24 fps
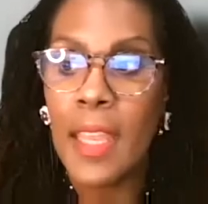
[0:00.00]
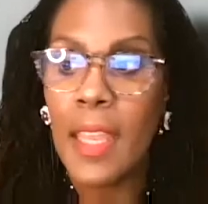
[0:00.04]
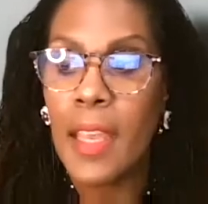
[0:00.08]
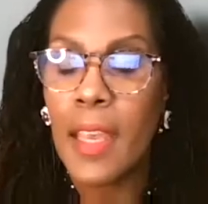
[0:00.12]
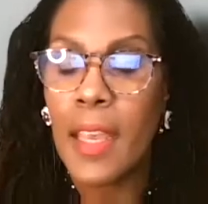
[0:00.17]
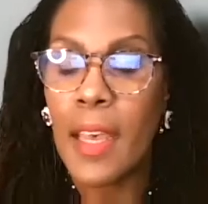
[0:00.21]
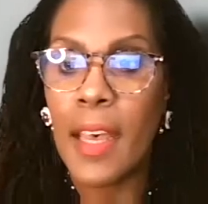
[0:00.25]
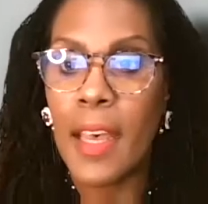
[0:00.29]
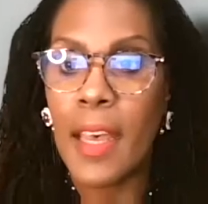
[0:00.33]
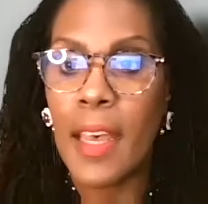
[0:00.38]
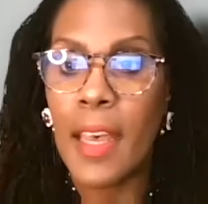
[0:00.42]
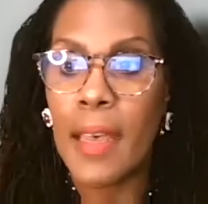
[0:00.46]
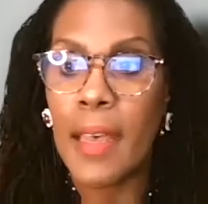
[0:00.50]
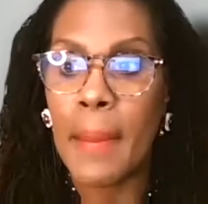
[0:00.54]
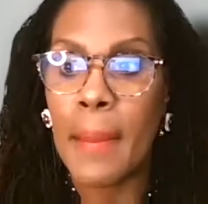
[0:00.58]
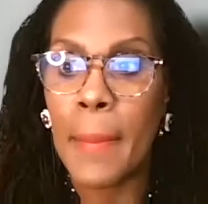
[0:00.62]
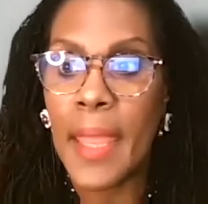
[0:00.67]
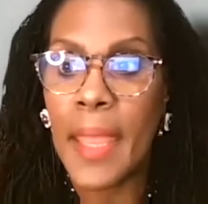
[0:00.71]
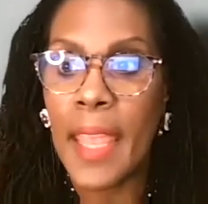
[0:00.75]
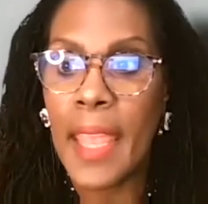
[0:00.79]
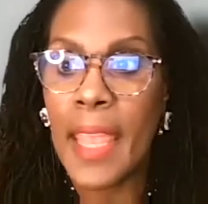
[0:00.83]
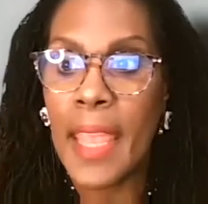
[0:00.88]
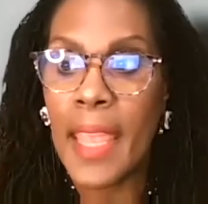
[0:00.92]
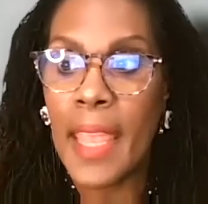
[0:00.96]

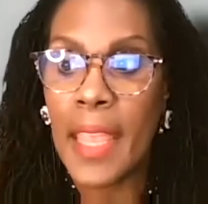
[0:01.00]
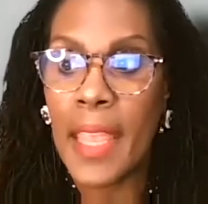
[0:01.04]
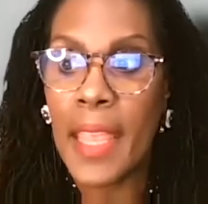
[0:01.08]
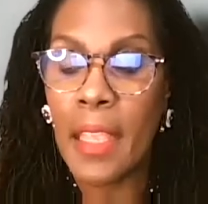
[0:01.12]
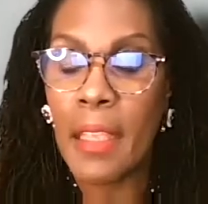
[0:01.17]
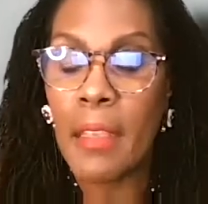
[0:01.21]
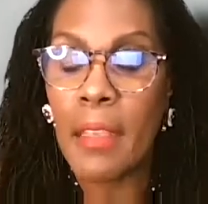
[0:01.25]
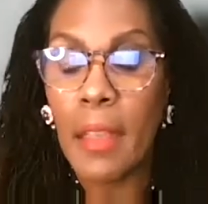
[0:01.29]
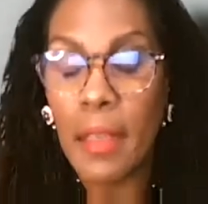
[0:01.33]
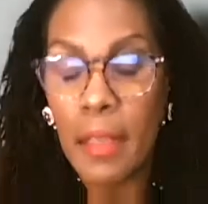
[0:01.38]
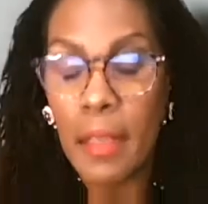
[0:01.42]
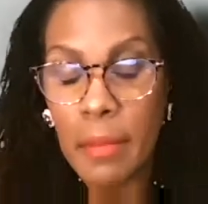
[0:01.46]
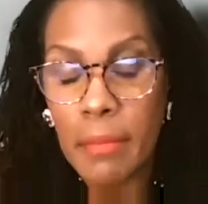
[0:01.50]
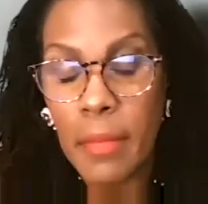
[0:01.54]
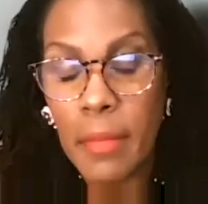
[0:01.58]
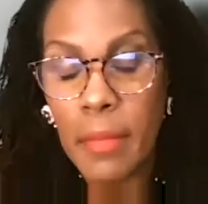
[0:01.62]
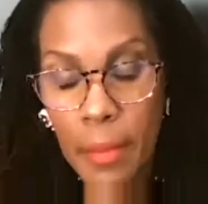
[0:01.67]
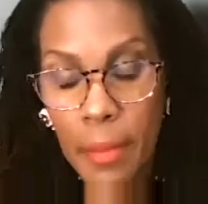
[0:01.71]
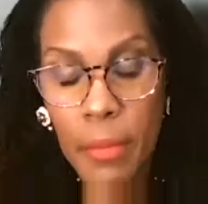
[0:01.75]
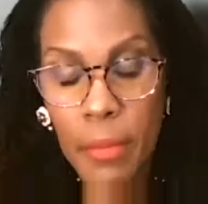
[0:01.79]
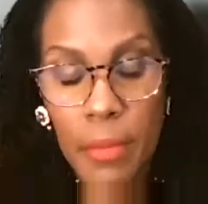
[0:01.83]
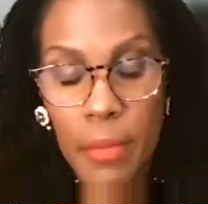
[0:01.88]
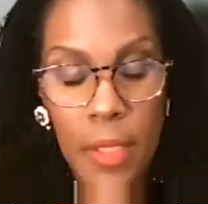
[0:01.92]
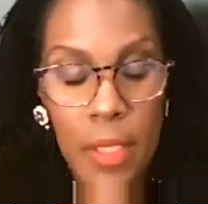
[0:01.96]

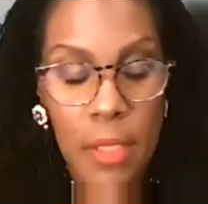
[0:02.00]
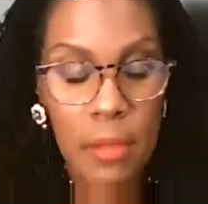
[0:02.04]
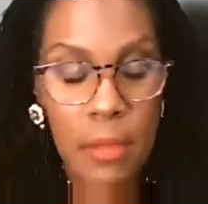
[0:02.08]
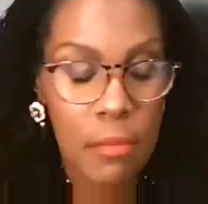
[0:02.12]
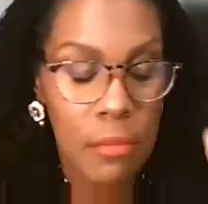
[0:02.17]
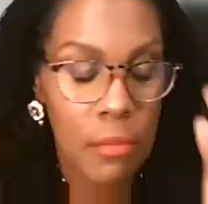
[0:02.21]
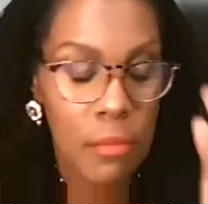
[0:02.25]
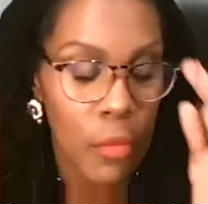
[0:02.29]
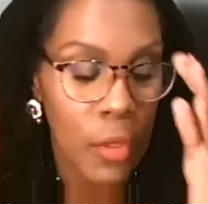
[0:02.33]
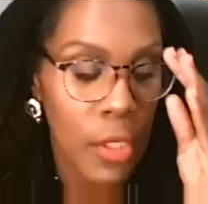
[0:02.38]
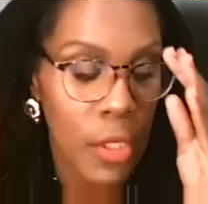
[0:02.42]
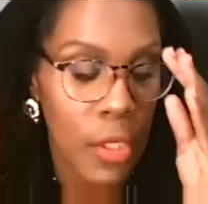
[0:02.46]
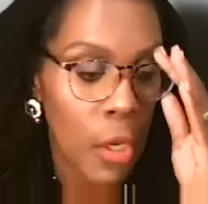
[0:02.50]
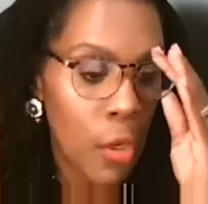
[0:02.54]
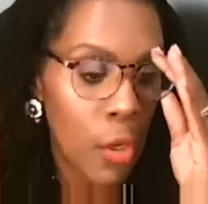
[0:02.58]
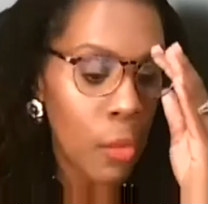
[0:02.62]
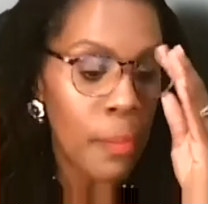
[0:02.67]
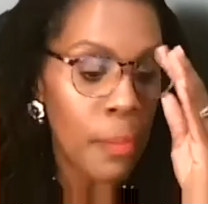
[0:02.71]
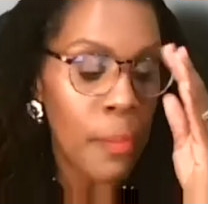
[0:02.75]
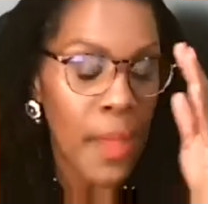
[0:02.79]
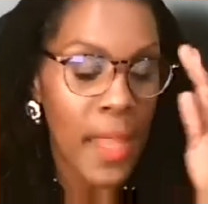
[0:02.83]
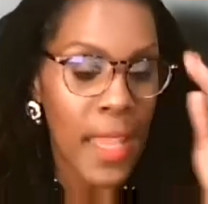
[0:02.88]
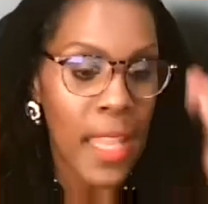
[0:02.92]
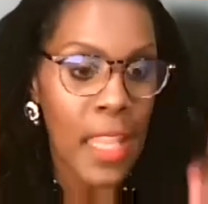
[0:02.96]
I would
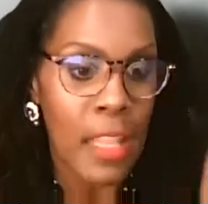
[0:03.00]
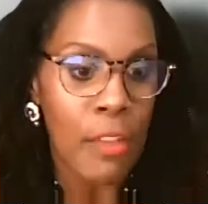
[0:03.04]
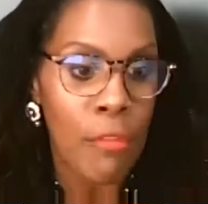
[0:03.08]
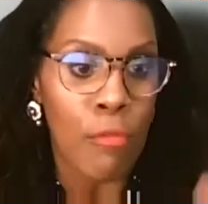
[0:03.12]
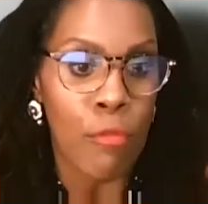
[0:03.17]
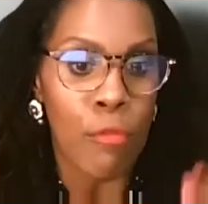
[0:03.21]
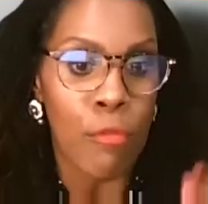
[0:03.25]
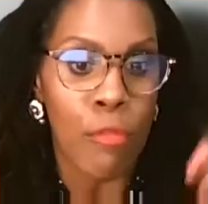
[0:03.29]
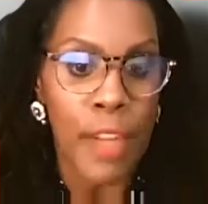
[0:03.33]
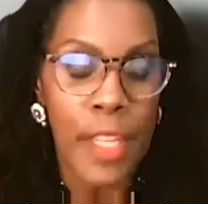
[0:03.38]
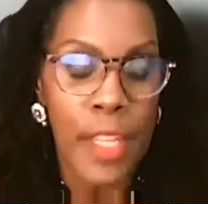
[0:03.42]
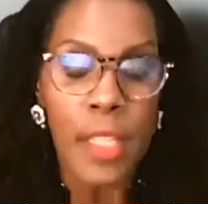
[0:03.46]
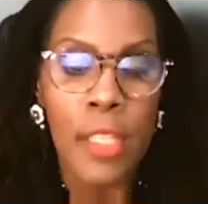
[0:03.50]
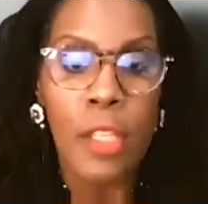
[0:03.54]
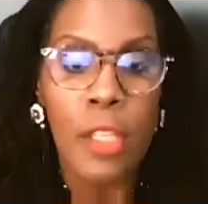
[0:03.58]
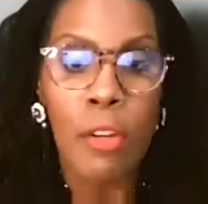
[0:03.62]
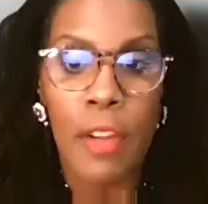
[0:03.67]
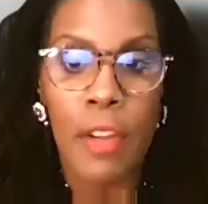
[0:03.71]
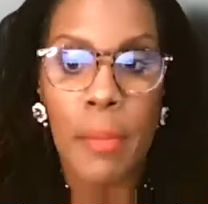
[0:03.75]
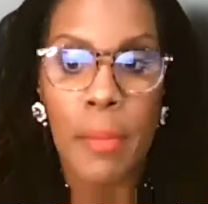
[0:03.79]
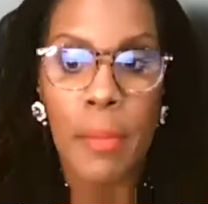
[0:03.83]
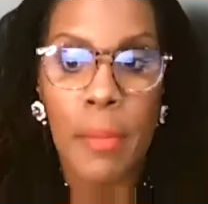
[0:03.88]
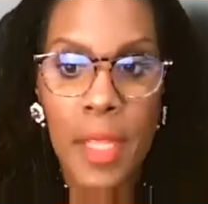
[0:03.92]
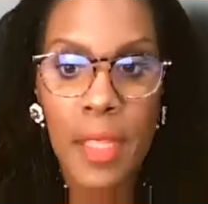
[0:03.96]
hope a written
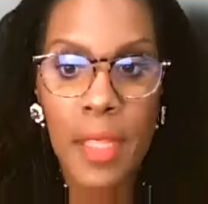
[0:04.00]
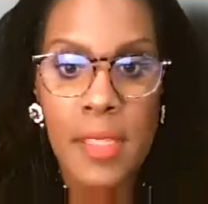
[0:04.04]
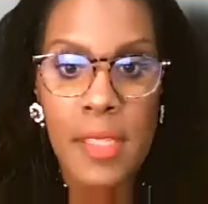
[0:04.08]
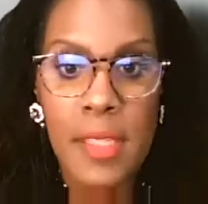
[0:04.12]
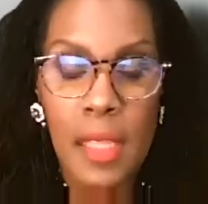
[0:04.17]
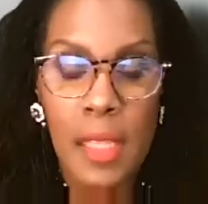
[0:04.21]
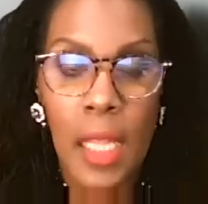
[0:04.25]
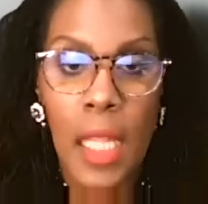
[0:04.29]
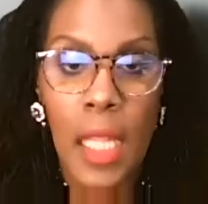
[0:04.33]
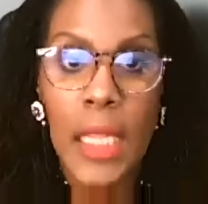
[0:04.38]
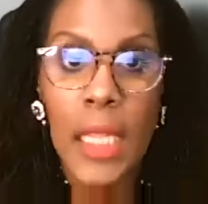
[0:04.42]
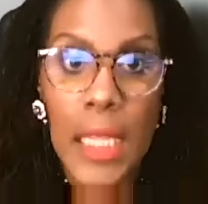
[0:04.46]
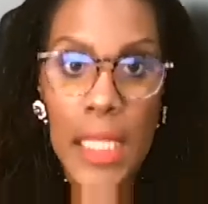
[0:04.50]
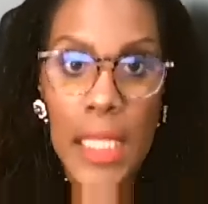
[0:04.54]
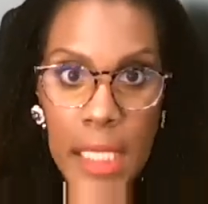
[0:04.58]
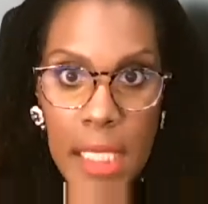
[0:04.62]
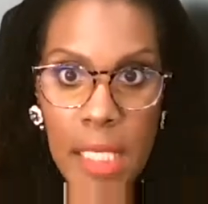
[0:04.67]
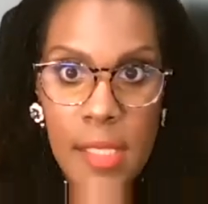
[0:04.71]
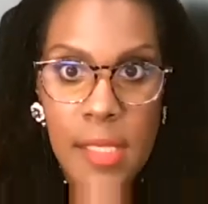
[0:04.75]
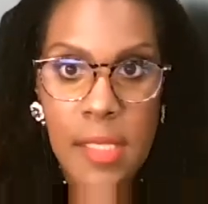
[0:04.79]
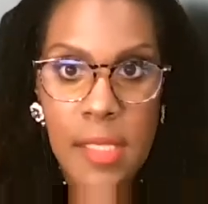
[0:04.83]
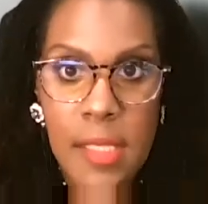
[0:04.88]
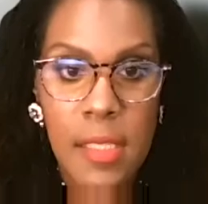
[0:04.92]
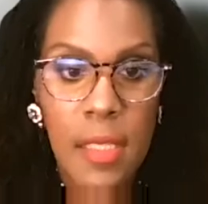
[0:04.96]
agreement, a
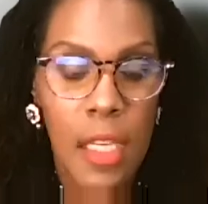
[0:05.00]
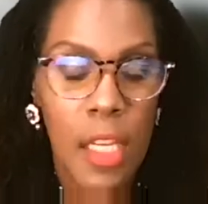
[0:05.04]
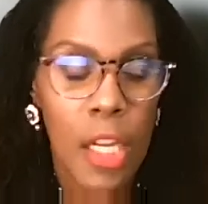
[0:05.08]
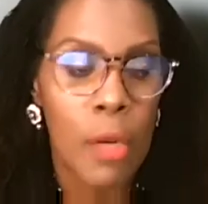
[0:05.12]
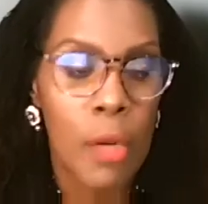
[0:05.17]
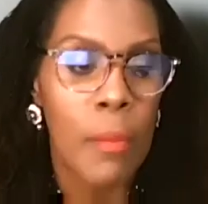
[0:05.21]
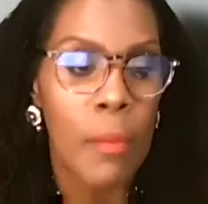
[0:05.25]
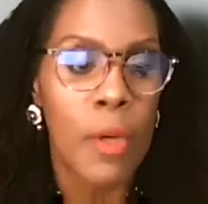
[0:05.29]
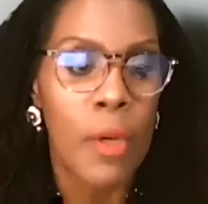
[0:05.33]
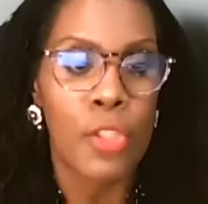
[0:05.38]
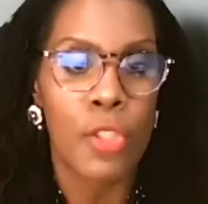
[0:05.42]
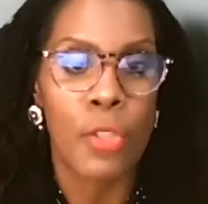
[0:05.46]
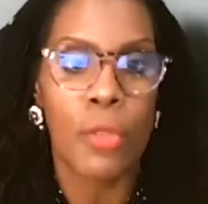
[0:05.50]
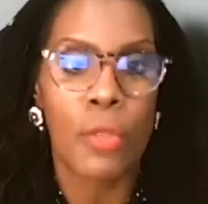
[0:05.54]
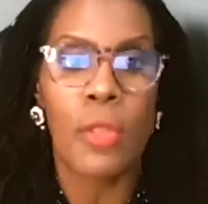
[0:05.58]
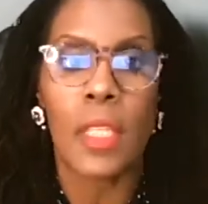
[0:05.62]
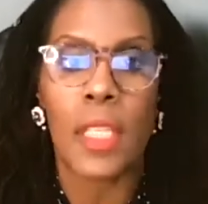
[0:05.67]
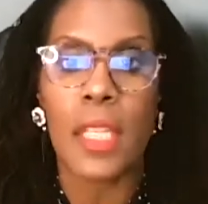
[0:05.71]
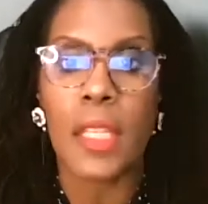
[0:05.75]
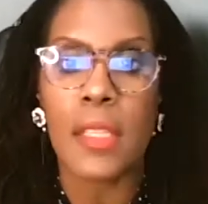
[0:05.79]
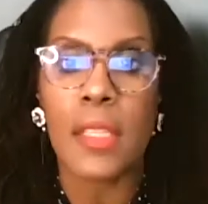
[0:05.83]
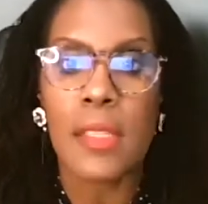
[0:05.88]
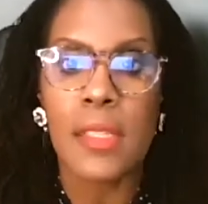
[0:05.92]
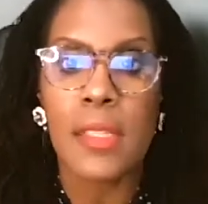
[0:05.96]
lease, a commercial
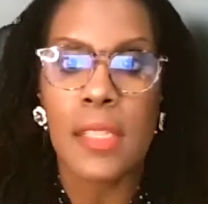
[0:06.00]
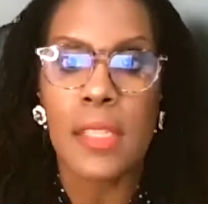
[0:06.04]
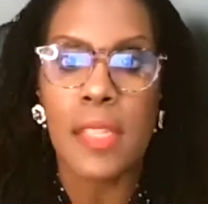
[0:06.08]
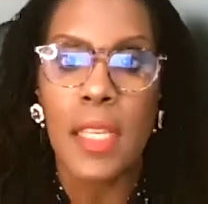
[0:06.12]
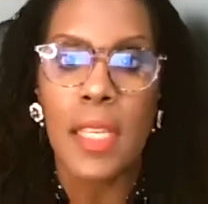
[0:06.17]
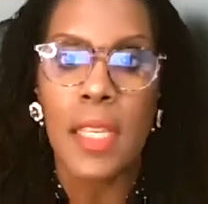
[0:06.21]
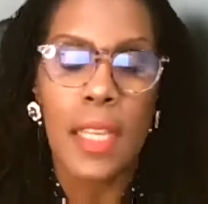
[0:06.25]
lease,